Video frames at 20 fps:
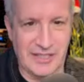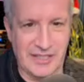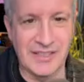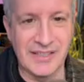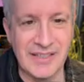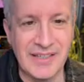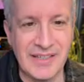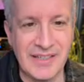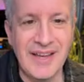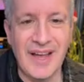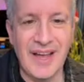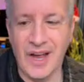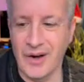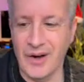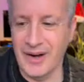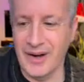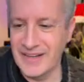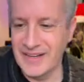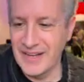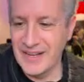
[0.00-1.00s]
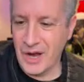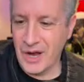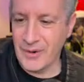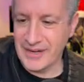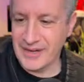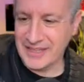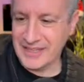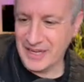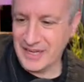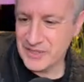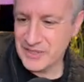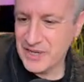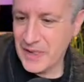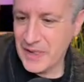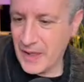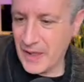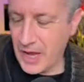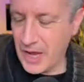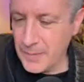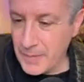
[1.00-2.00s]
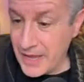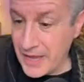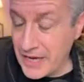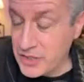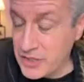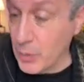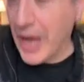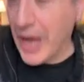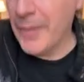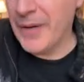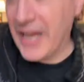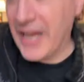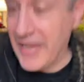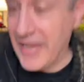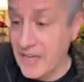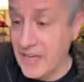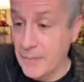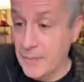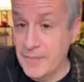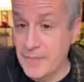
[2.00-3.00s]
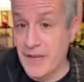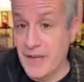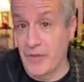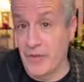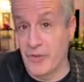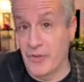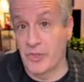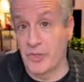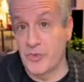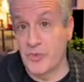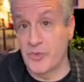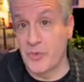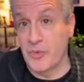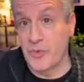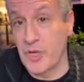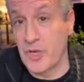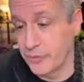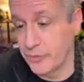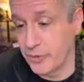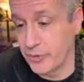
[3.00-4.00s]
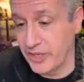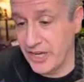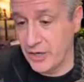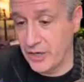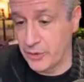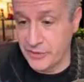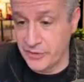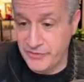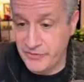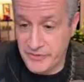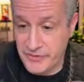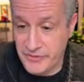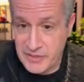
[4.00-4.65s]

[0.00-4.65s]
All right, guys. Actually, well, I'm going to hang up now though, because we've been going for an hour and 50 minutes.